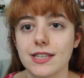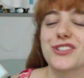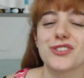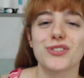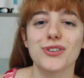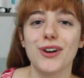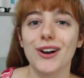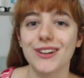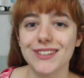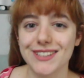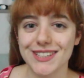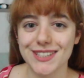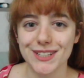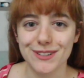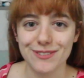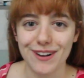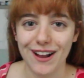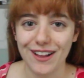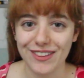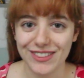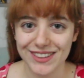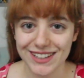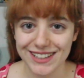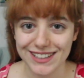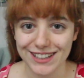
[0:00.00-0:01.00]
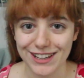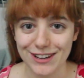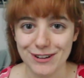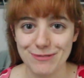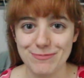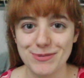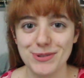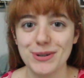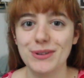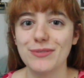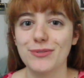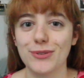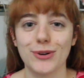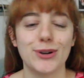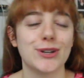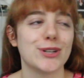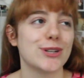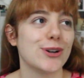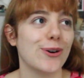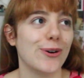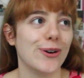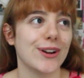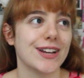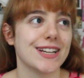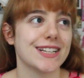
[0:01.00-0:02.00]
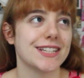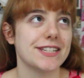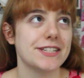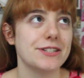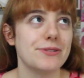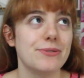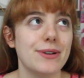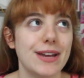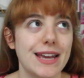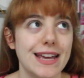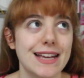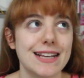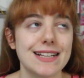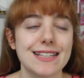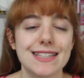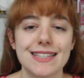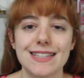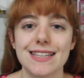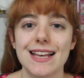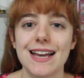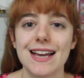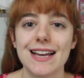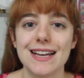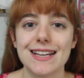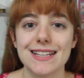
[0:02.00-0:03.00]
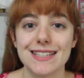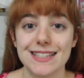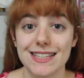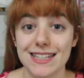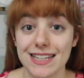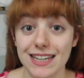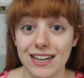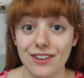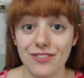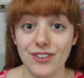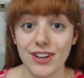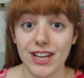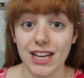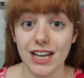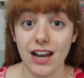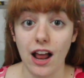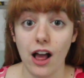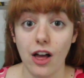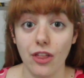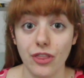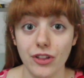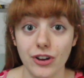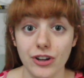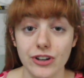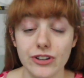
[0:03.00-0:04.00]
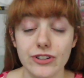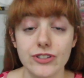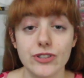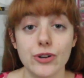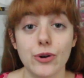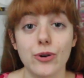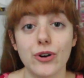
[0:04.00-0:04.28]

trots around the globe to avoid going to his significant other's,